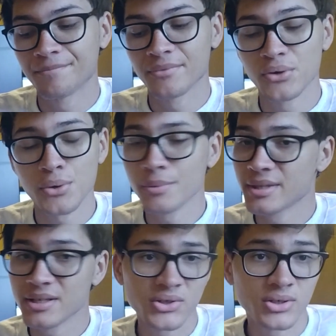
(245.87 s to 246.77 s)
So
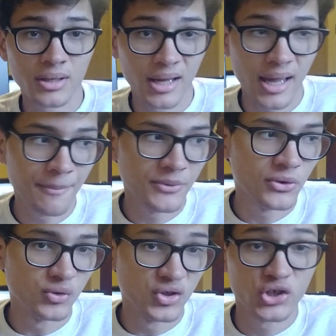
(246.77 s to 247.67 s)
this
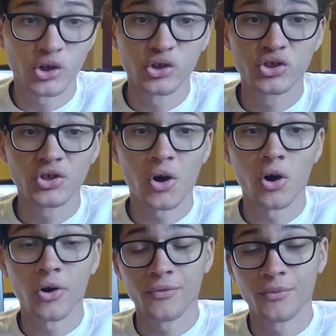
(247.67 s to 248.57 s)
episode starts
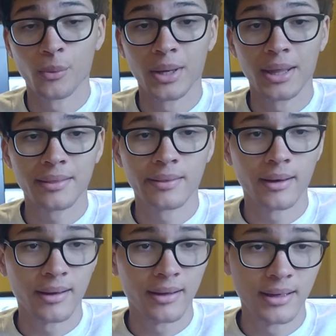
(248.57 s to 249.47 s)
off with
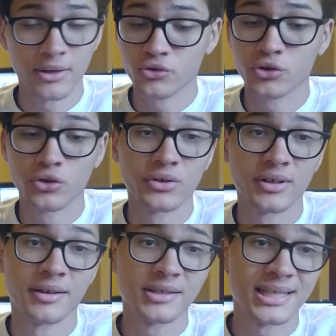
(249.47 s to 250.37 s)

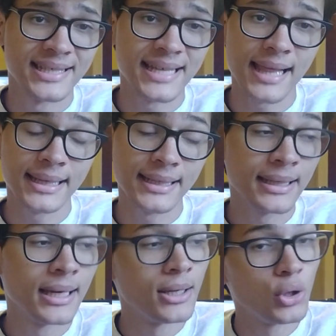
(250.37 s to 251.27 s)
introducing us to Sally,
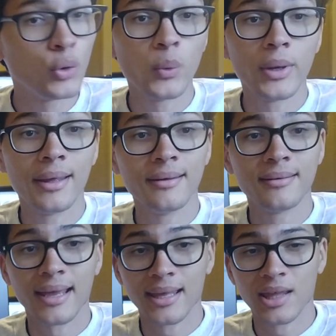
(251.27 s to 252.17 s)
who
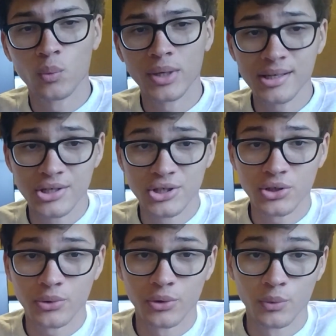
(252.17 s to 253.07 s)
is a witch,
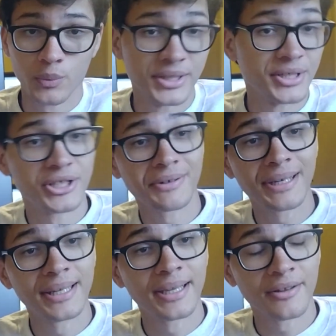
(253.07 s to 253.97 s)
or a witch in
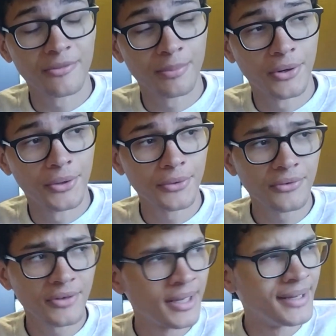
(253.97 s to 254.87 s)
training, I
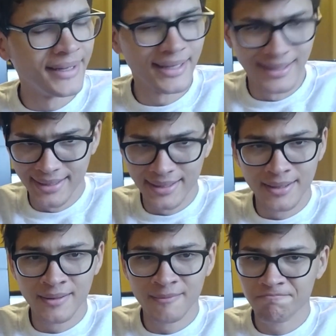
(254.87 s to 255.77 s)
suppose,
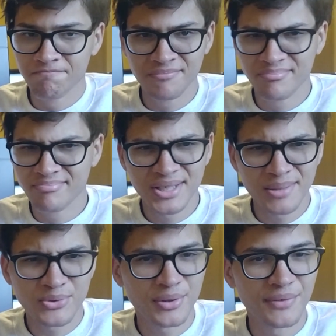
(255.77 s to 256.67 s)
in some
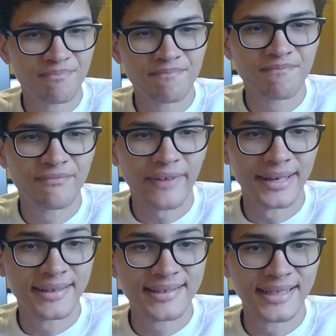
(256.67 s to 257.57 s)
sort of
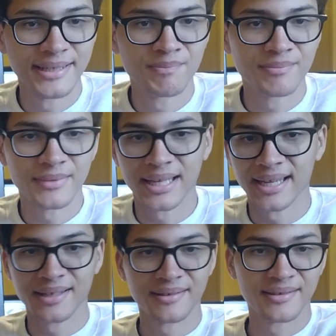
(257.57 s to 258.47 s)
fantasy
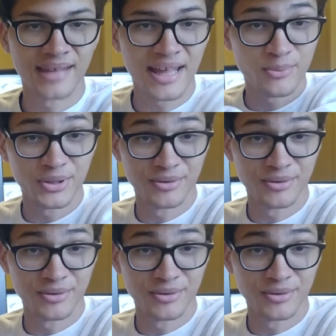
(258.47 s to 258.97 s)
land. That's